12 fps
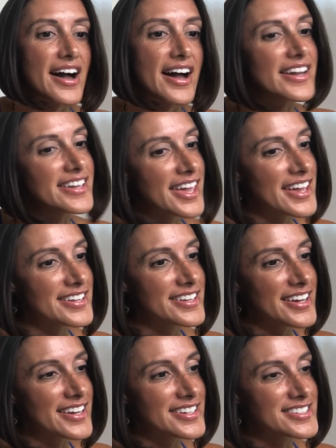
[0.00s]
Hi,
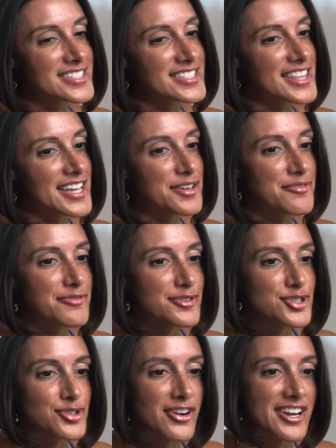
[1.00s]
Candace. Thank you for
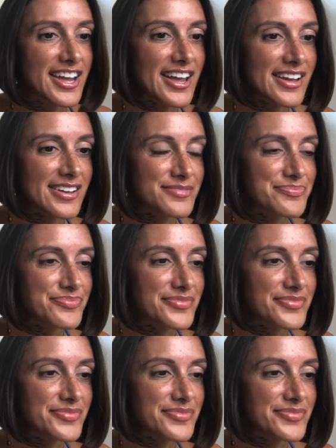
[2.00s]
joining.